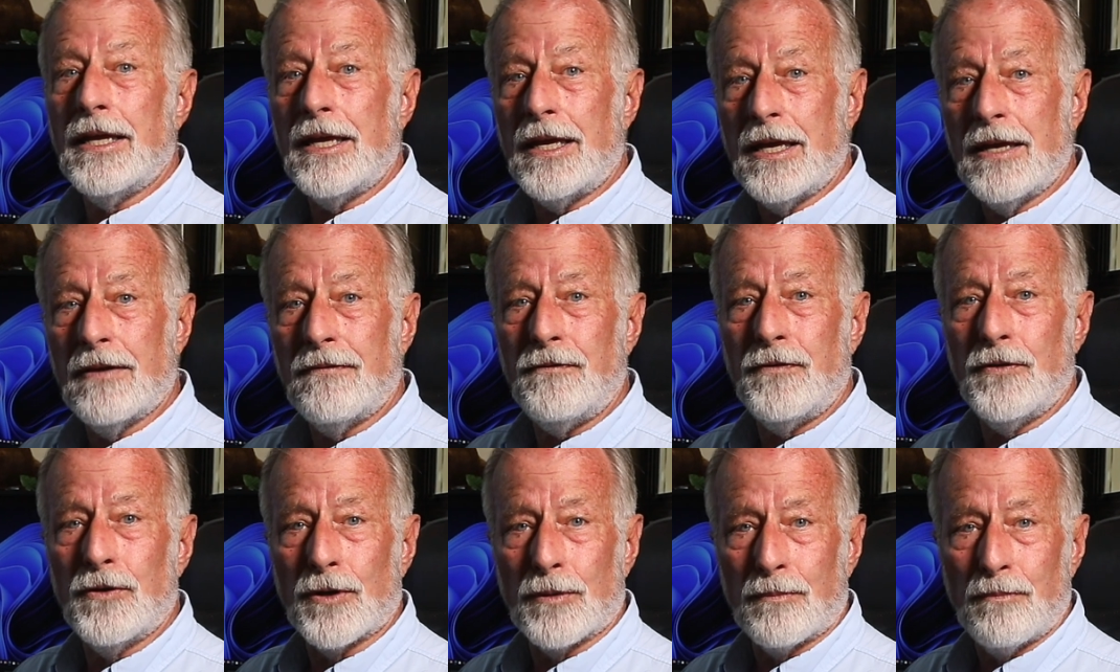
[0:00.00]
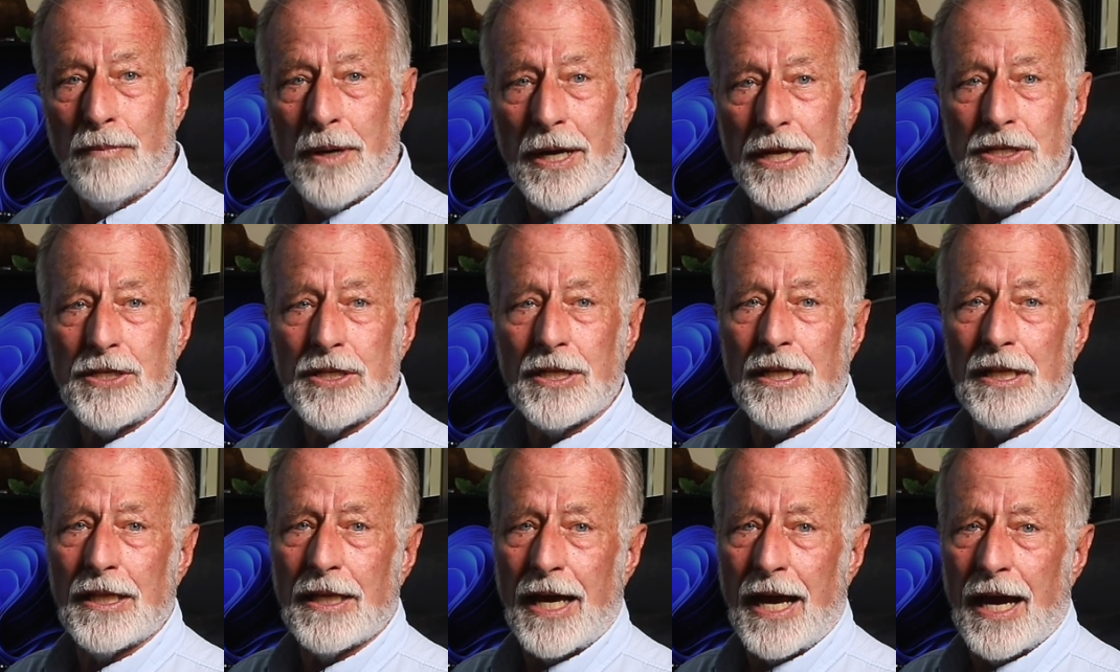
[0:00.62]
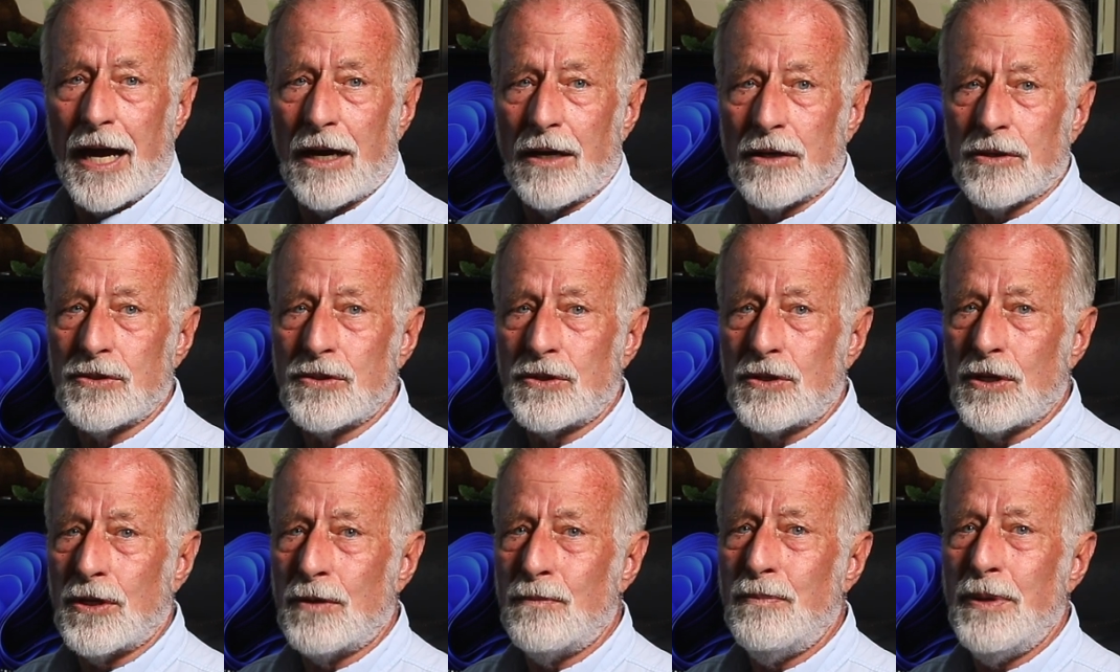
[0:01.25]
if your budget allows,
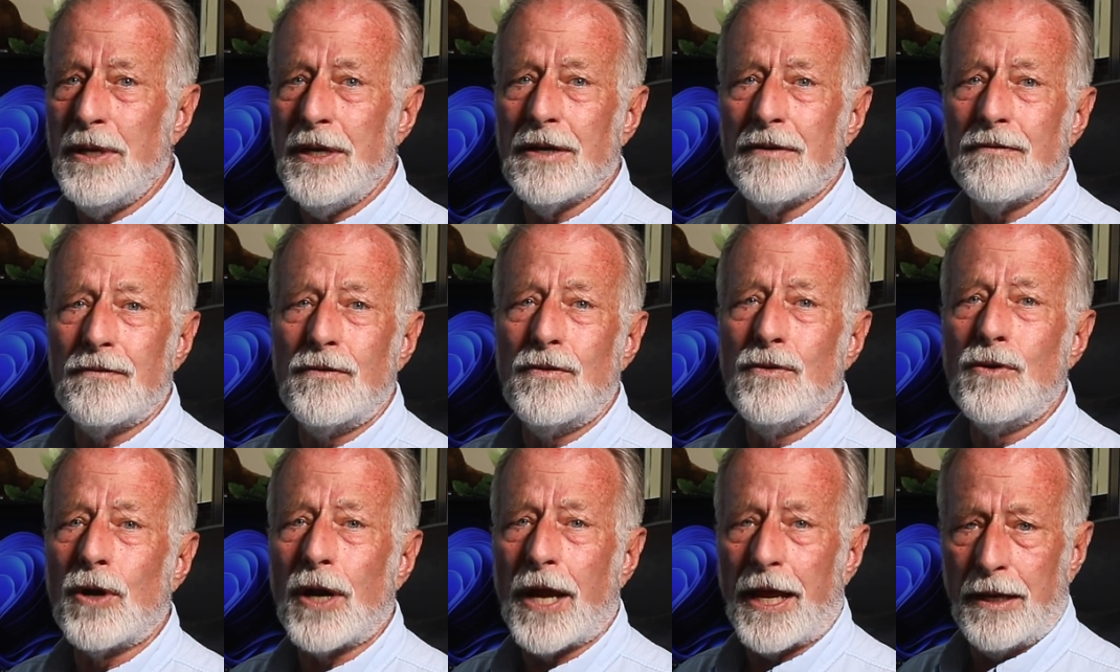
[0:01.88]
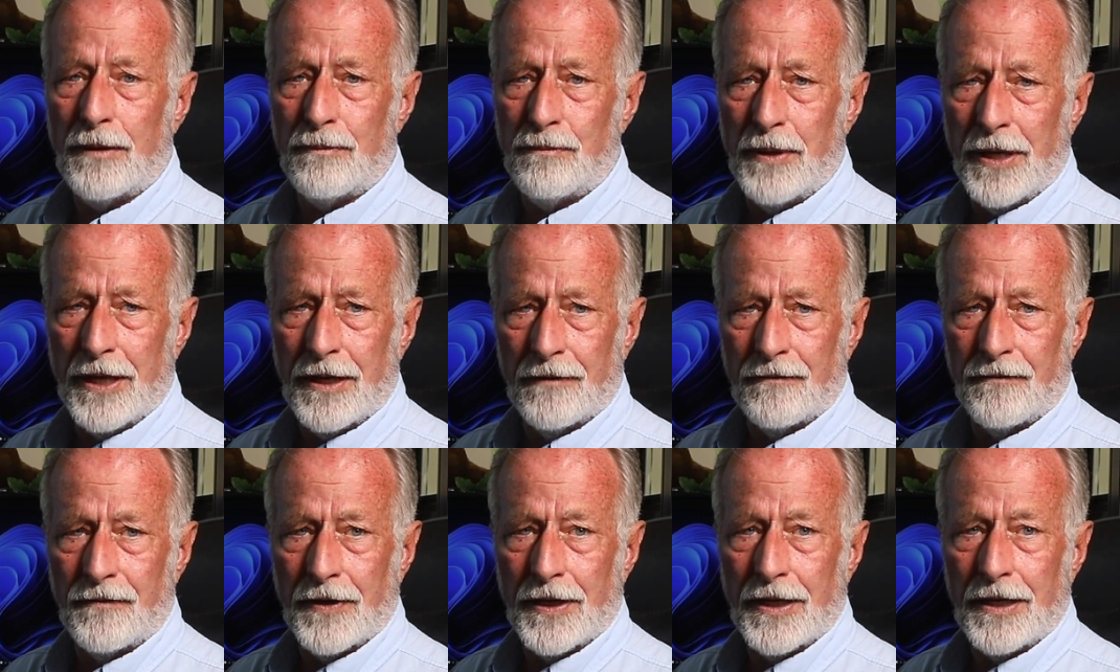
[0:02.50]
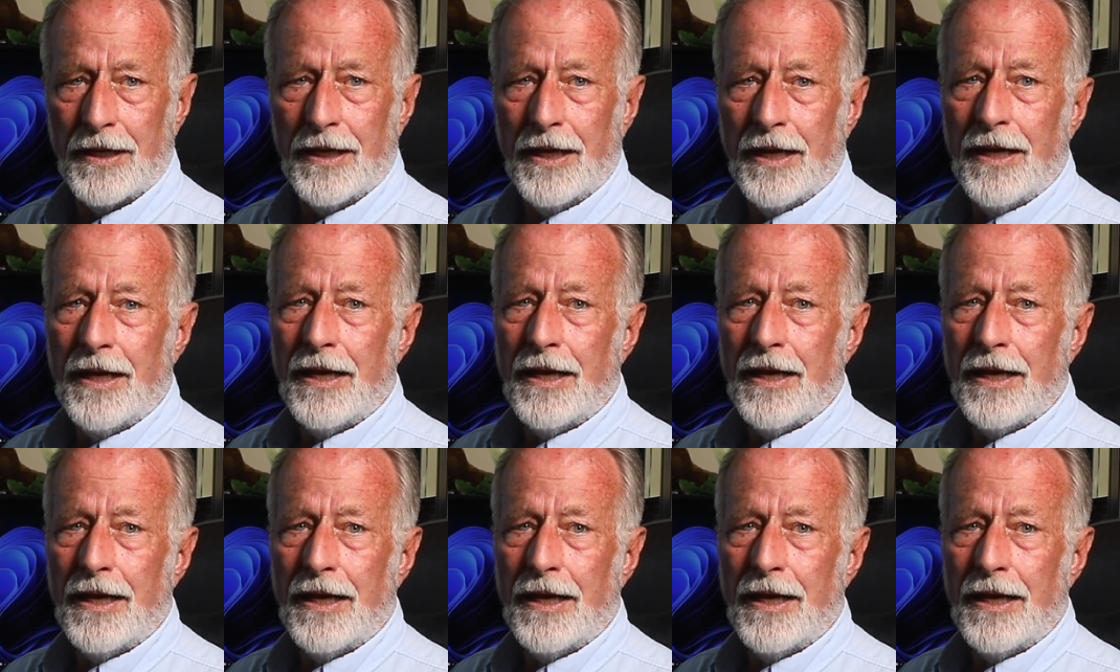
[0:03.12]
could be of great benefit.